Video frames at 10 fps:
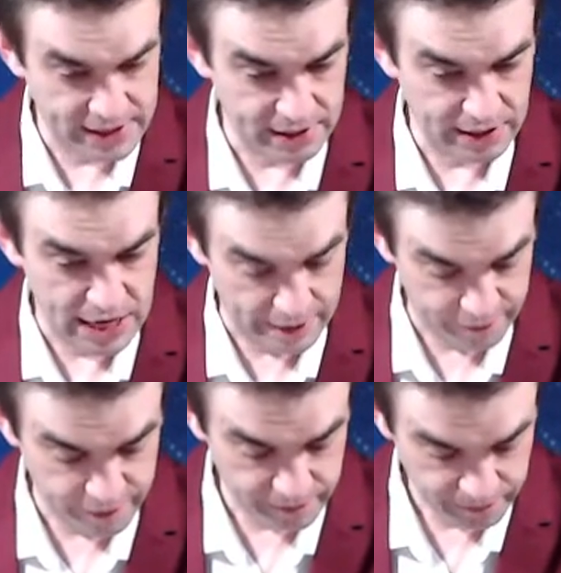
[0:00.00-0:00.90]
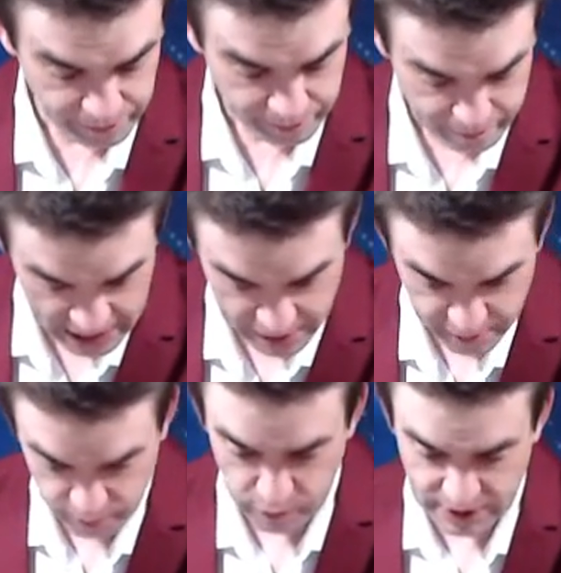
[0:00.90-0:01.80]
this love. And
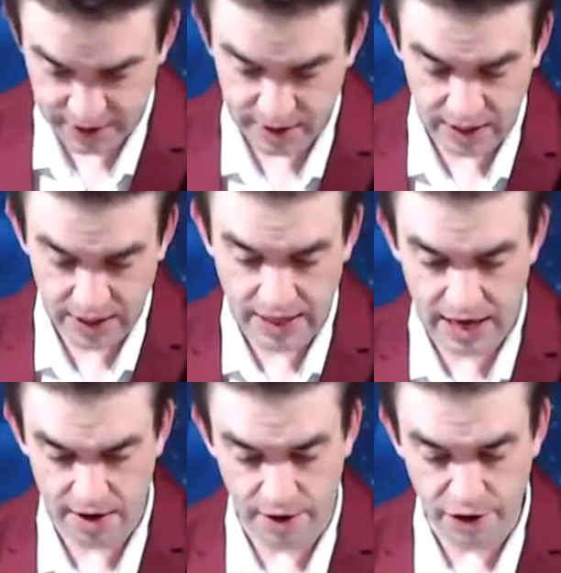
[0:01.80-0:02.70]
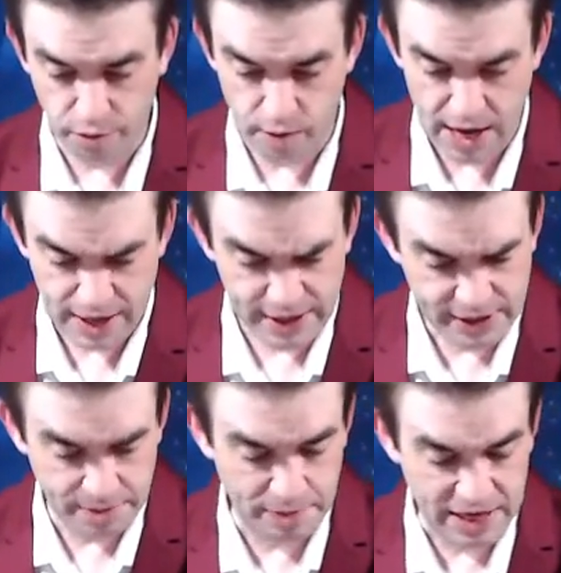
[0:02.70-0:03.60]
it wasn't there. You wanted
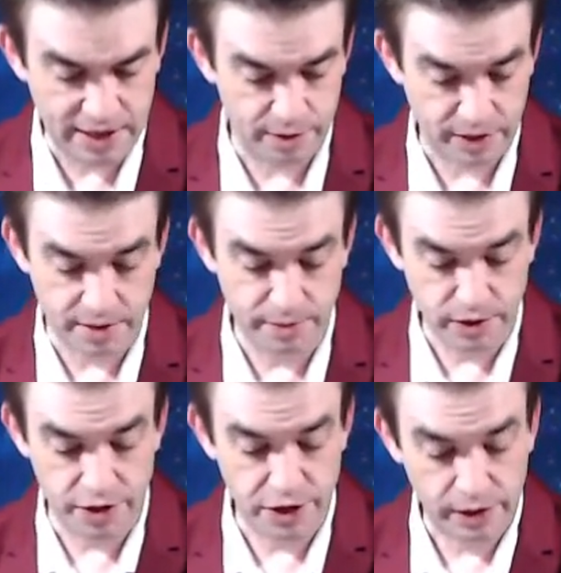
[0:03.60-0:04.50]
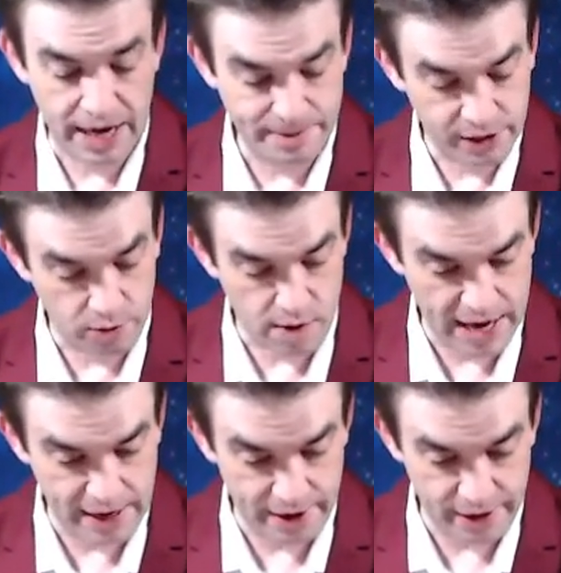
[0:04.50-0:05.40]
it to be there with the moon. You kept it
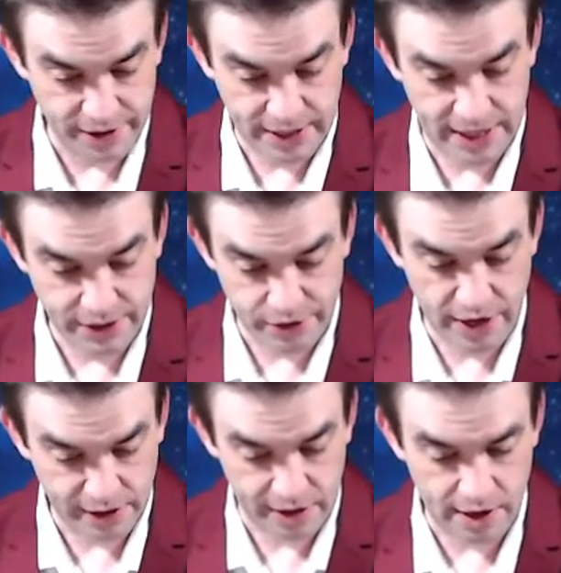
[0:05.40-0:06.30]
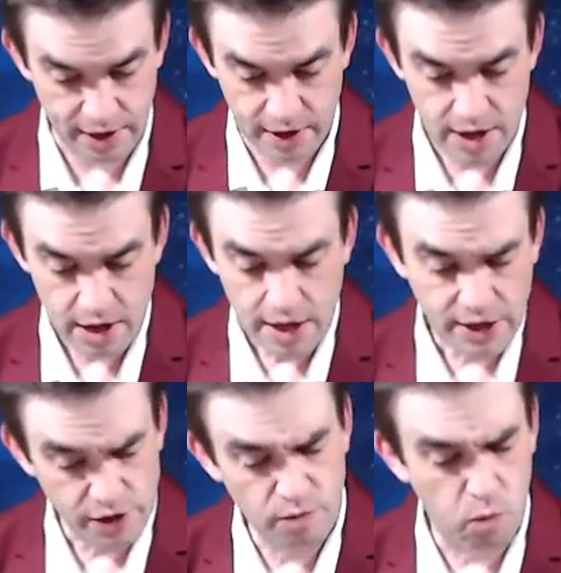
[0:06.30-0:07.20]
quiet, Aries, on that strength card.
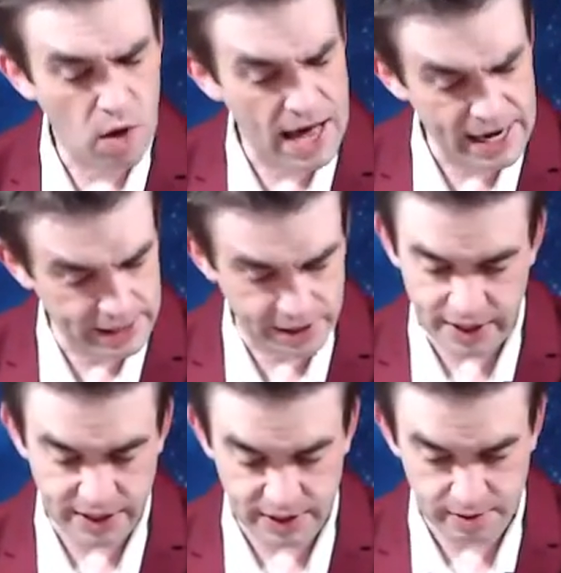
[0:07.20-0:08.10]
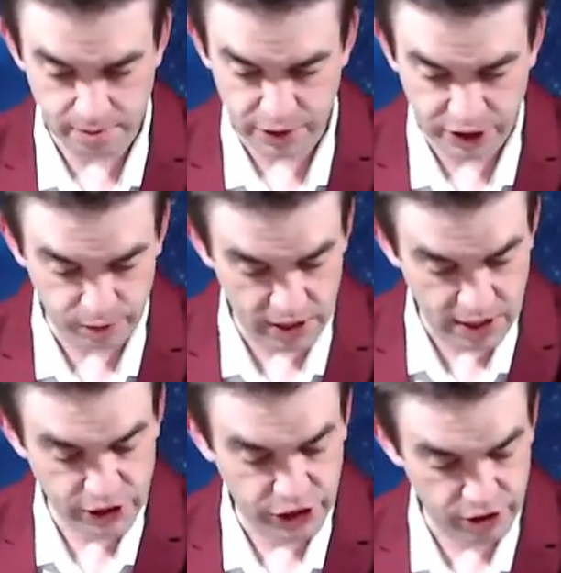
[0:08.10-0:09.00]
You wanted this, but you were
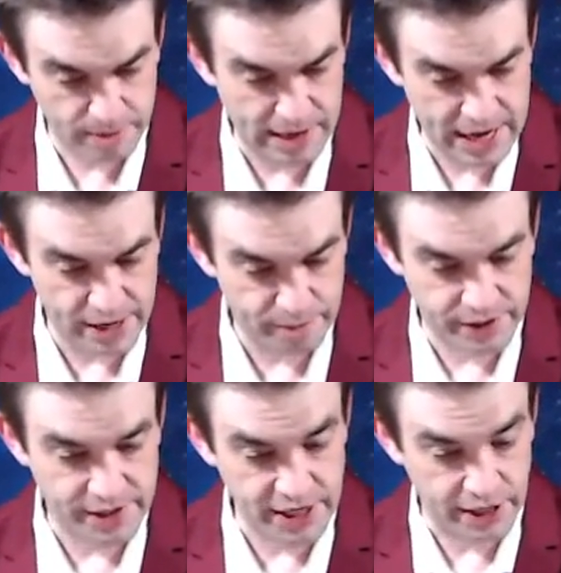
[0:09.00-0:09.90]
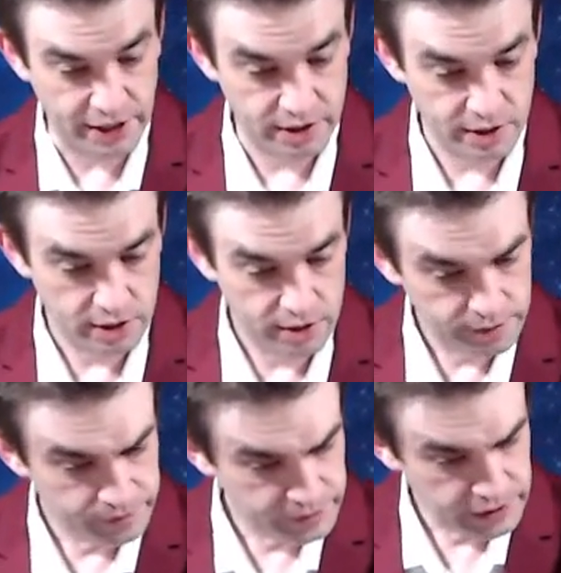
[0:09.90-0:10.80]
unsure about how to proceed.
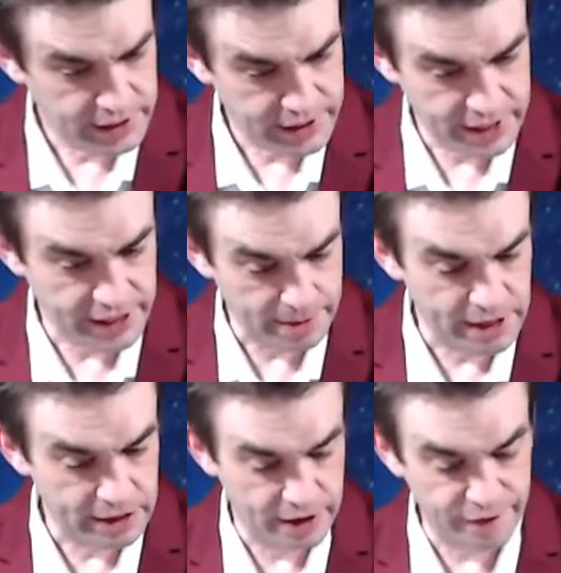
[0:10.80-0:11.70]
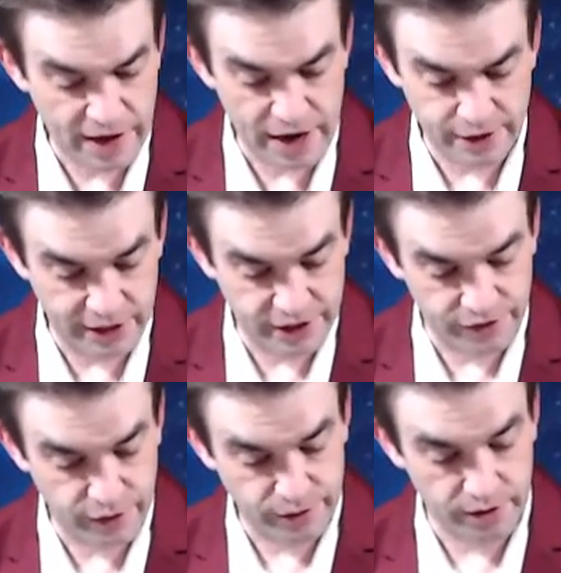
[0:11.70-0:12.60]
Let's see. Give me clarifiers on this
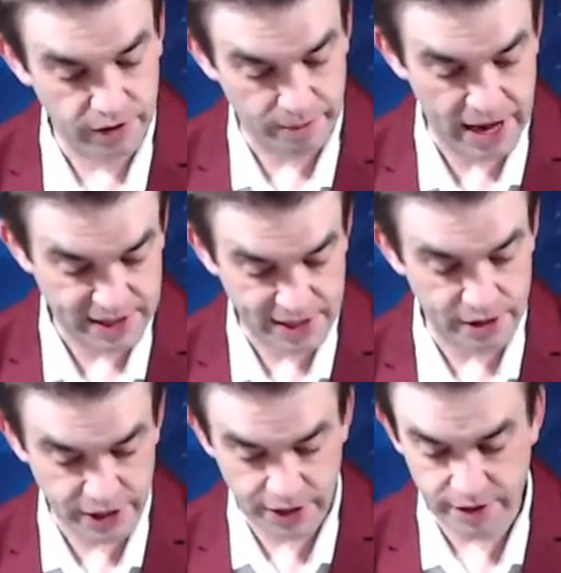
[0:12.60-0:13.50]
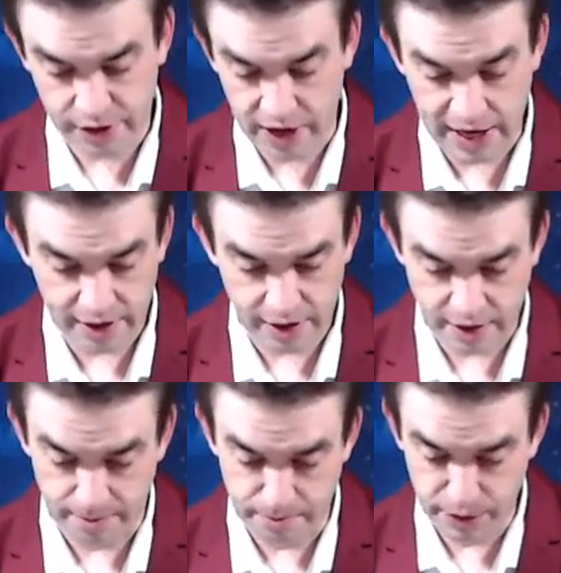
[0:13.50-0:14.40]
first row, the past energy, the strength,
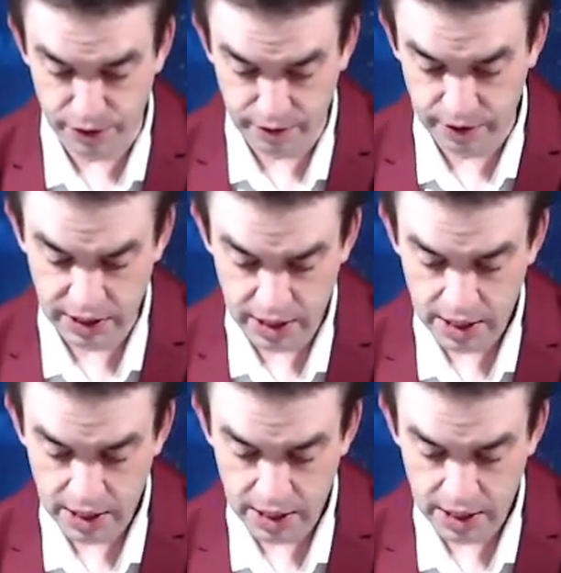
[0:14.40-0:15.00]
the moon,